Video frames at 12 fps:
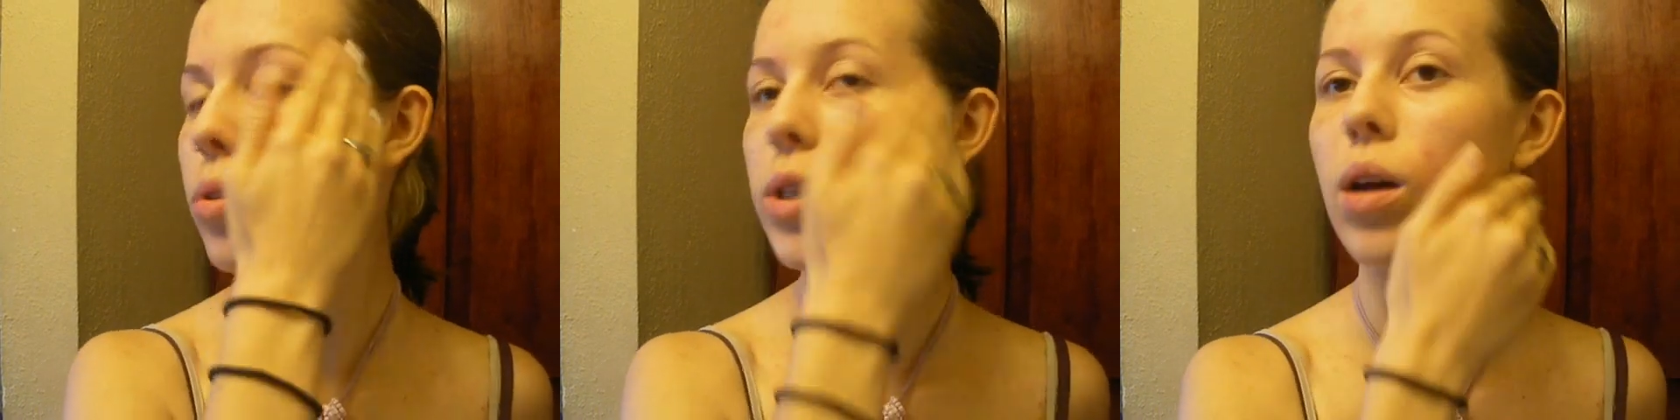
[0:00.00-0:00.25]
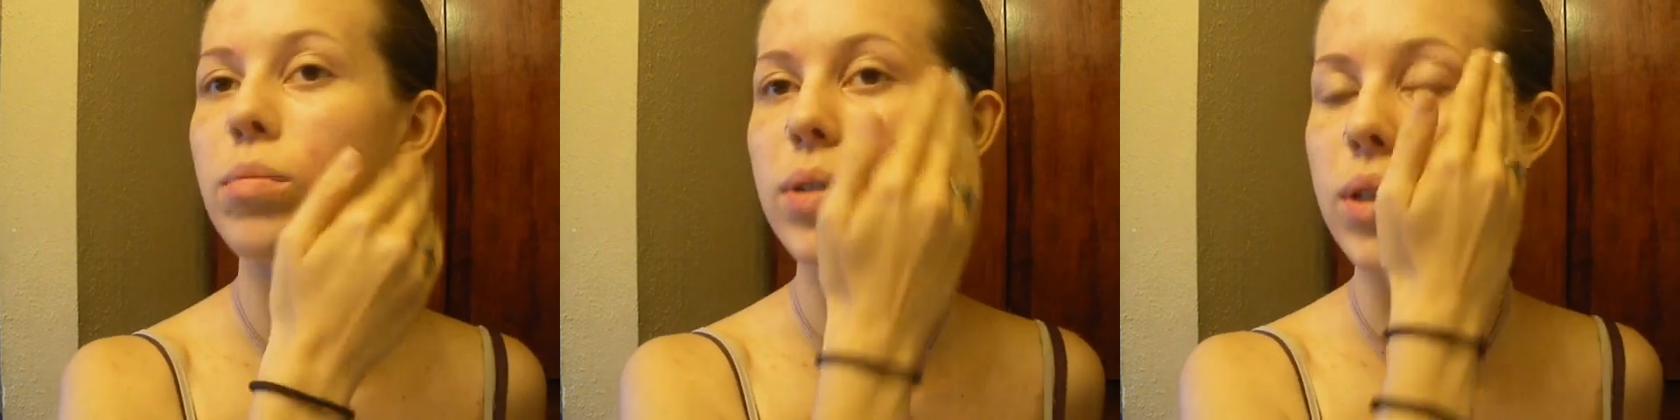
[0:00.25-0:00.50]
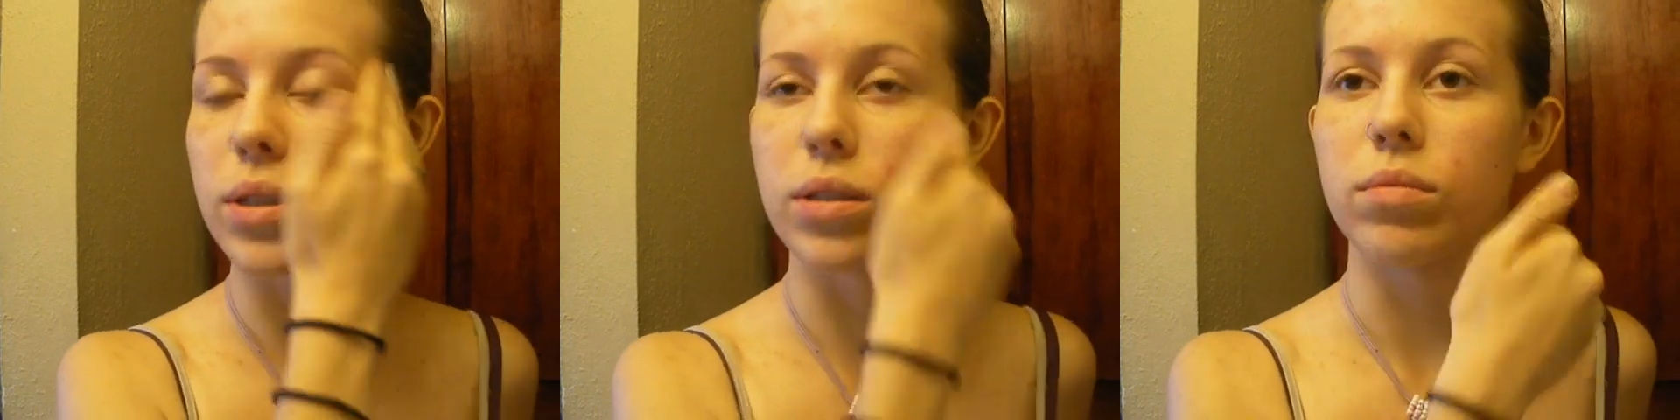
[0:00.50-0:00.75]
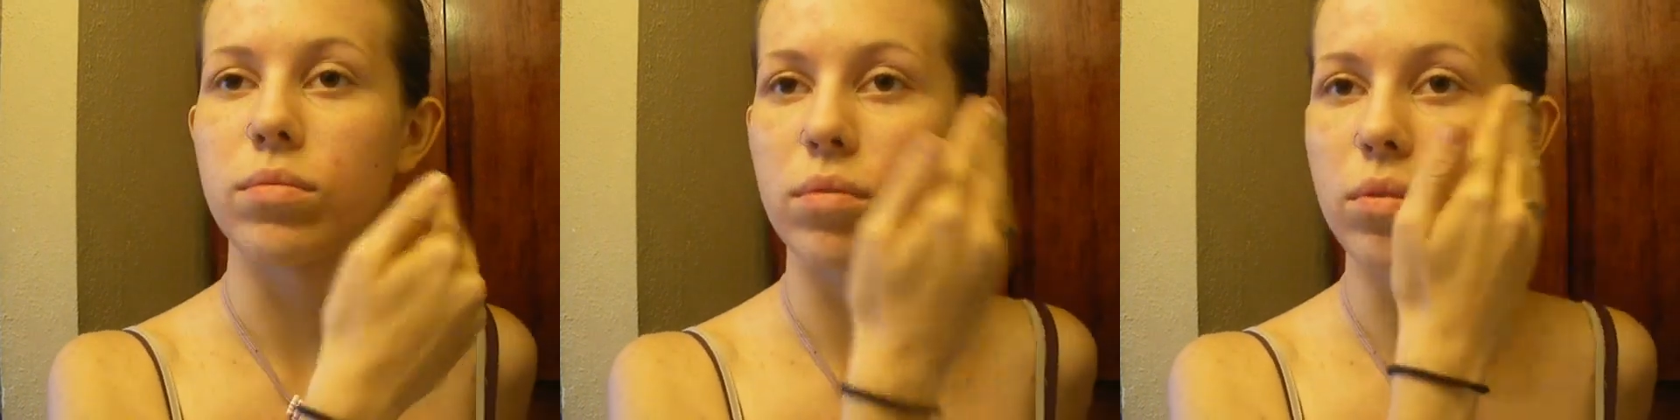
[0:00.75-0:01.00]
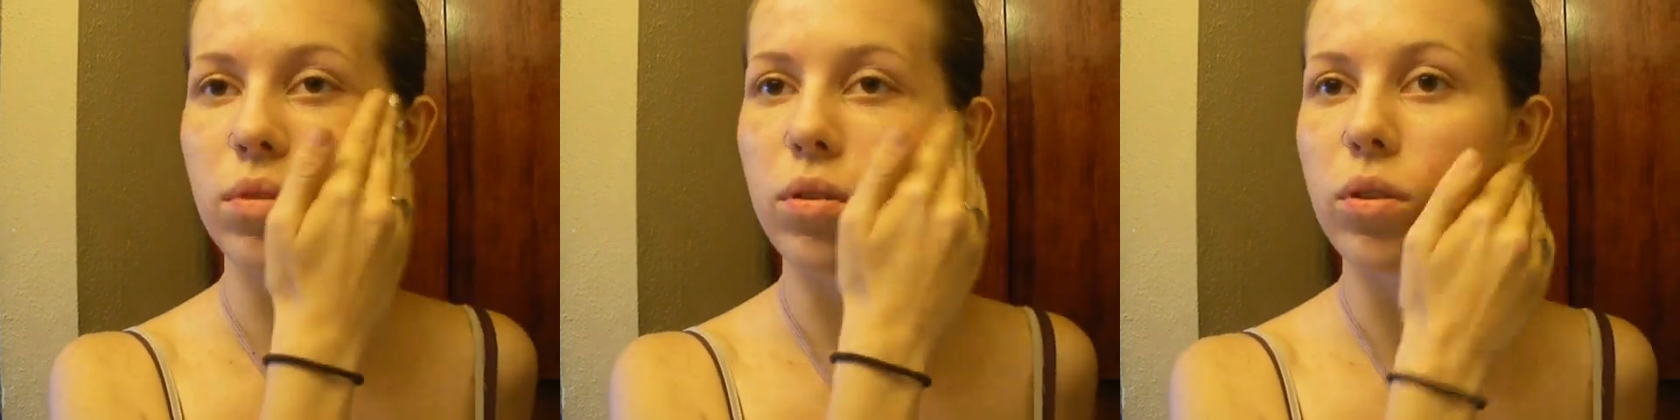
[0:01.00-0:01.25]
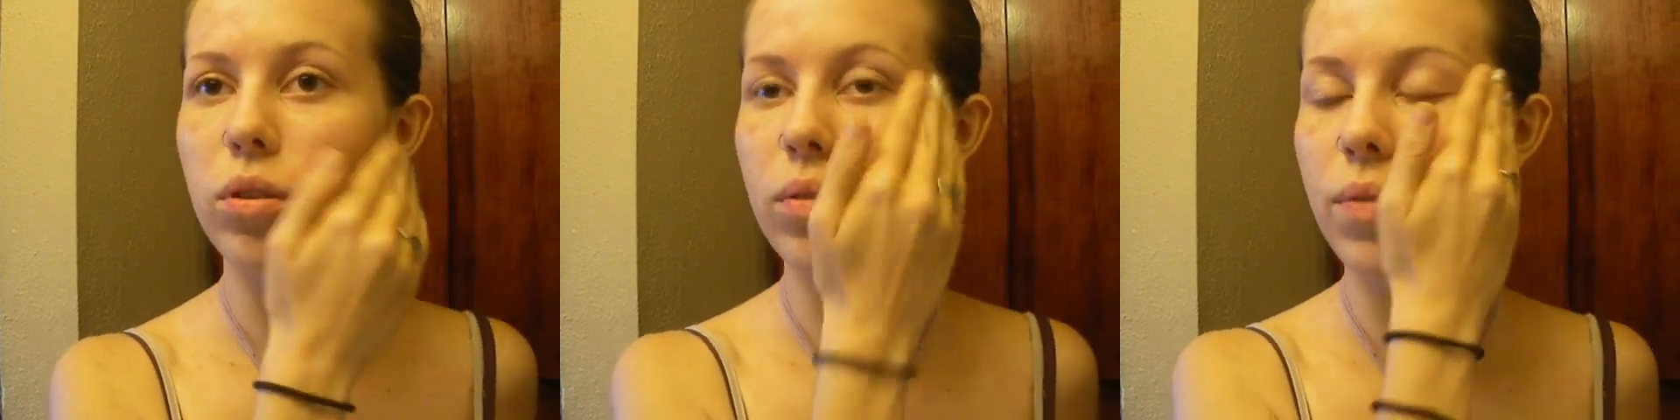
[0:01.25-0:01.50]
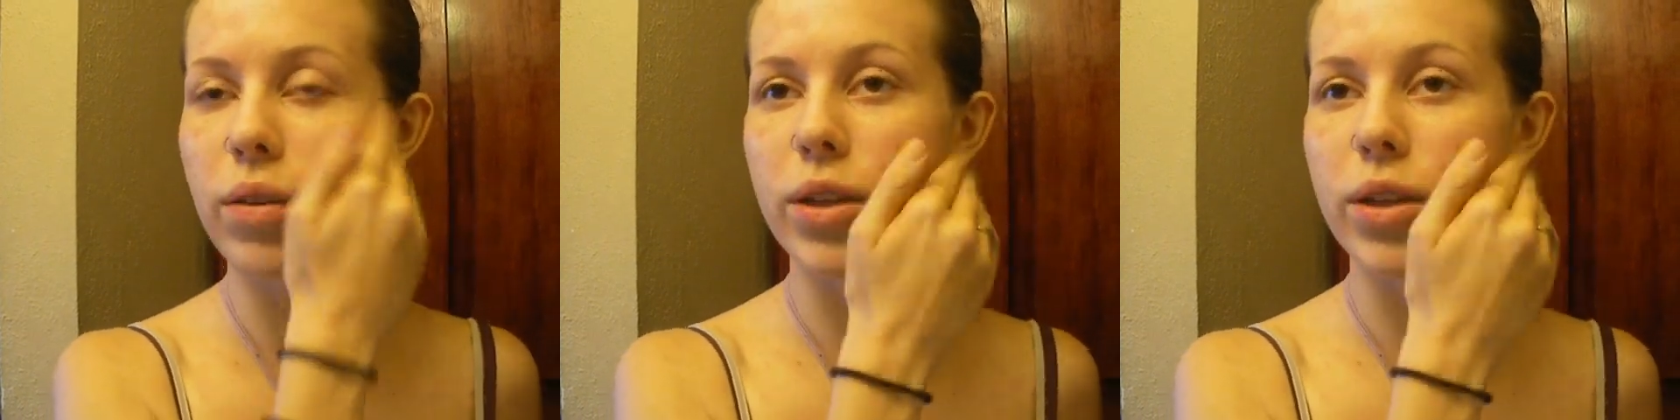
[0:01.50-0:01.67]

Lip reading: which helps because good